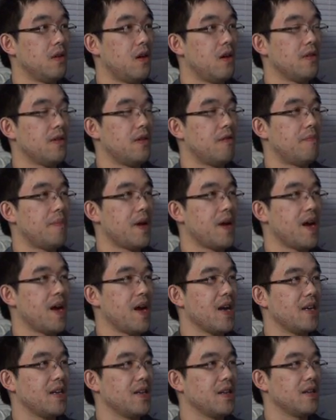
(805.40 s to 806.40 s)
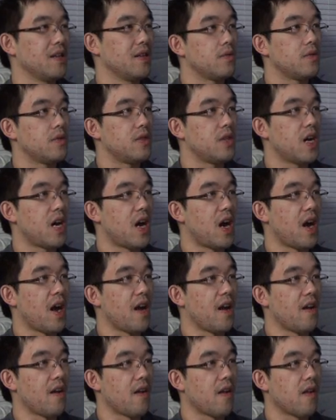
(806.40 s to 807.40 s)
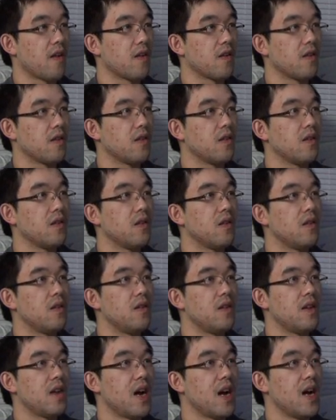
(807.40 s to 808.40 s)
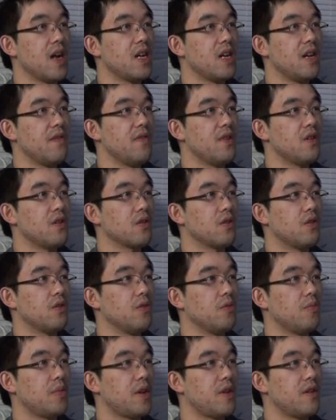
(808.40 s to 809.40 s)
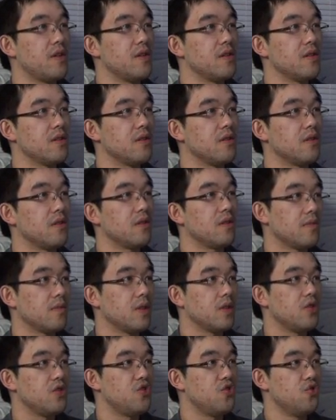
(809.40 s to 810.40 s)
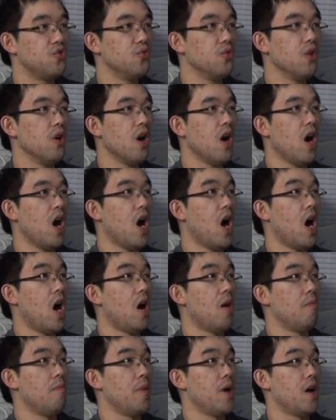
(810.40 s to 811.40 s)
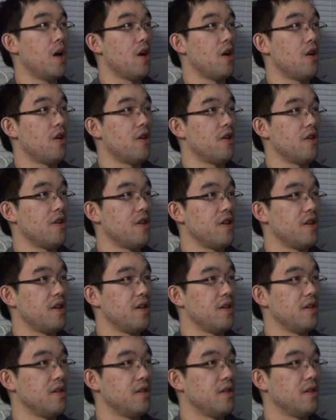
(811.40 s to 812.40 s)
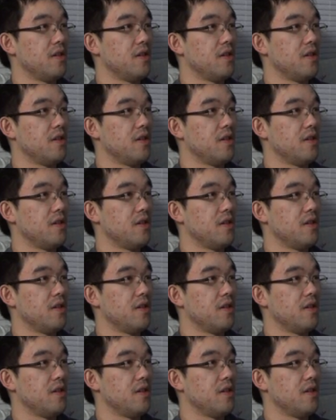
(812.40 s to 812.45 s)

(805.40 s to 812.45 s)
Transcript: Oh, they're back. Die. Die and give me your gold berries. Strawberry!